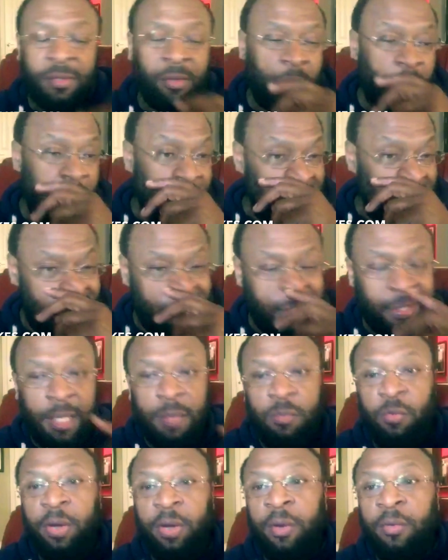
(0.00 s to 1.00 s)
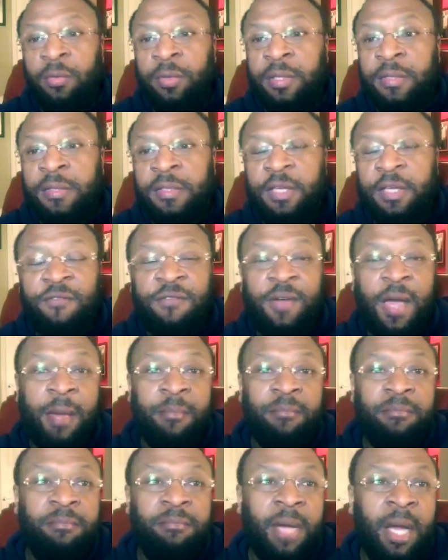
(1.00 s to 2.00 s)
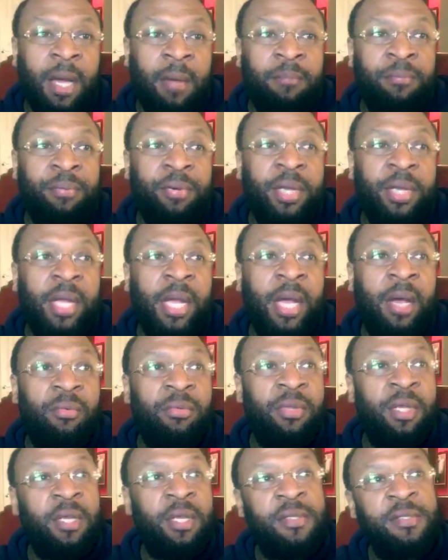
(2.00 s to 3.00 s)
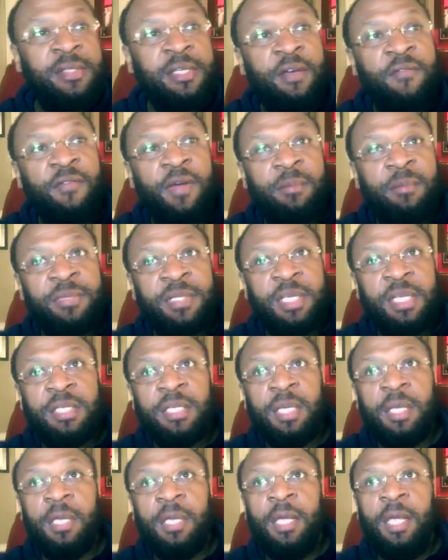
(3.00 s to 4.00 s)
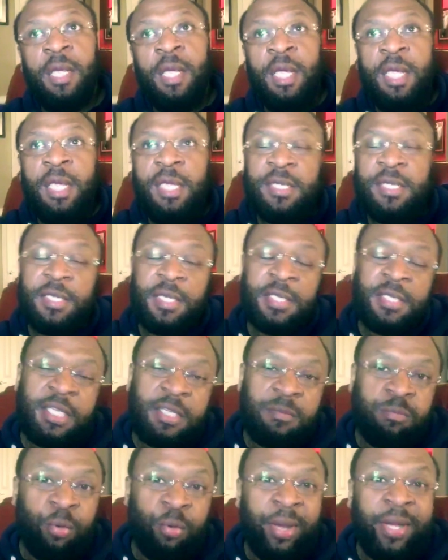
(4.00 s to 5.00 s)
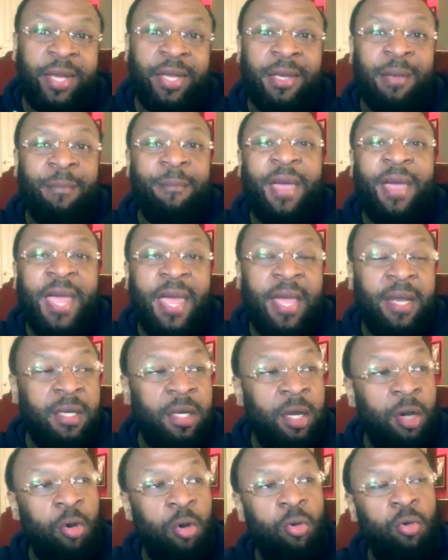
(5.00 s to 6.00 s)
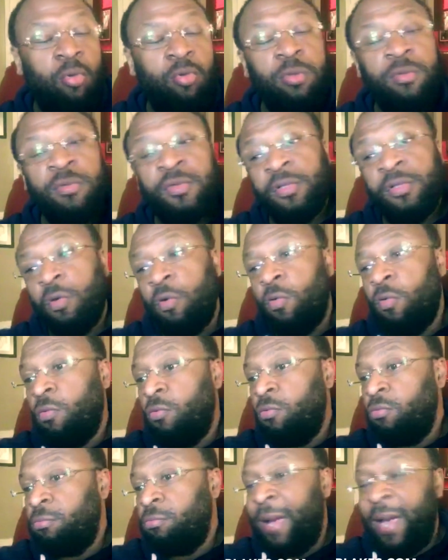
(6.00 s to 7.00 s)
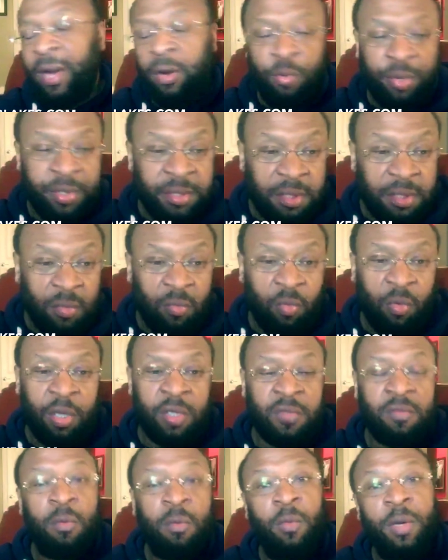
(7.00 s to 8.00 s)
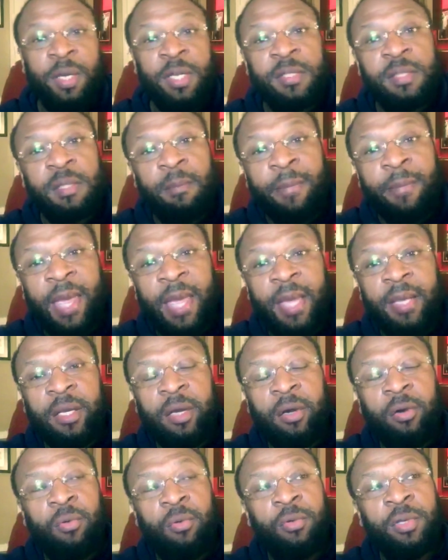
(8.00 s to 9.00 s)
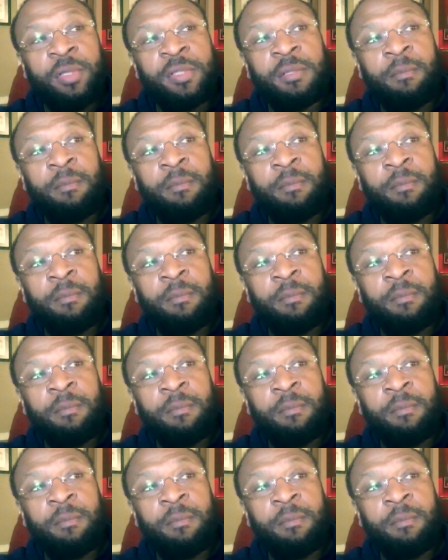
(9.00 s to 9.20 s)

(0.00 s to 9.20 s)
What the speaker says: So the brother said, well, with the stuff I'm putting out there and the stuff I'm teaching, he says he's breaking the man code. So my question was, well, what is the man code?